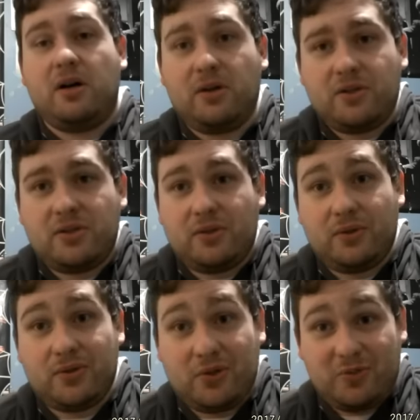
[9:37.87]
Also,
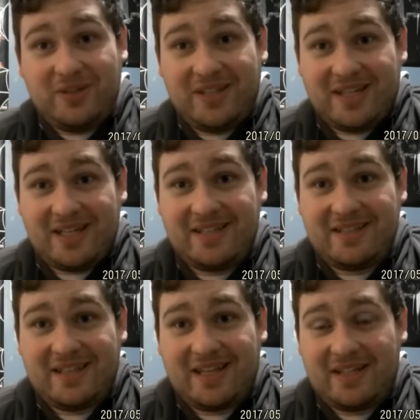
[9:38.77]
those social media
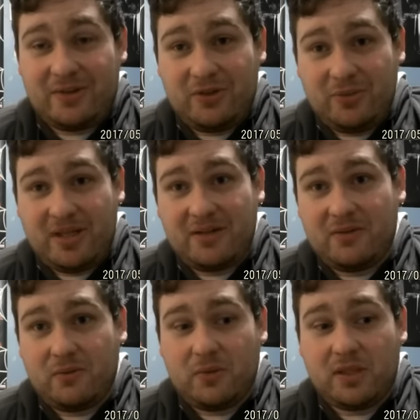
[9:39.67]
guys that I told you
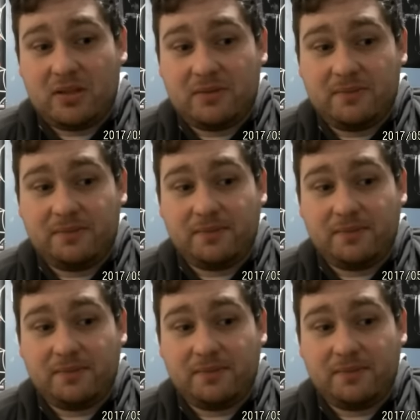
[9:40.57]
about, well,